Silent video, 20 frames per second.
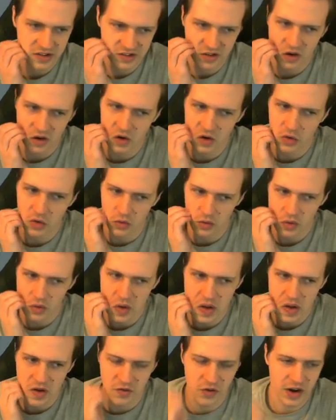So
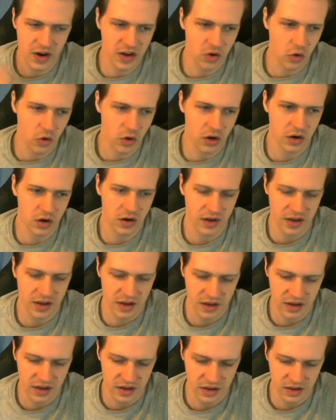Frank Gore
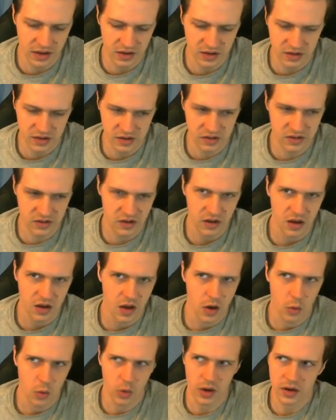is,
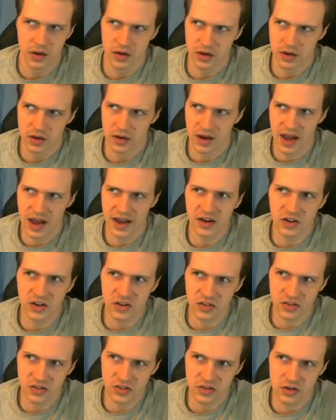what,
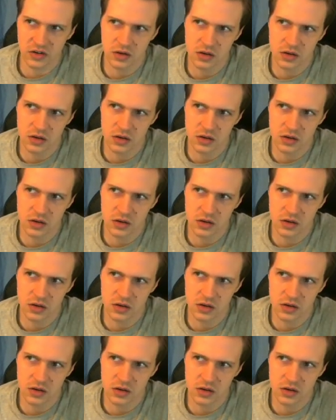Niners,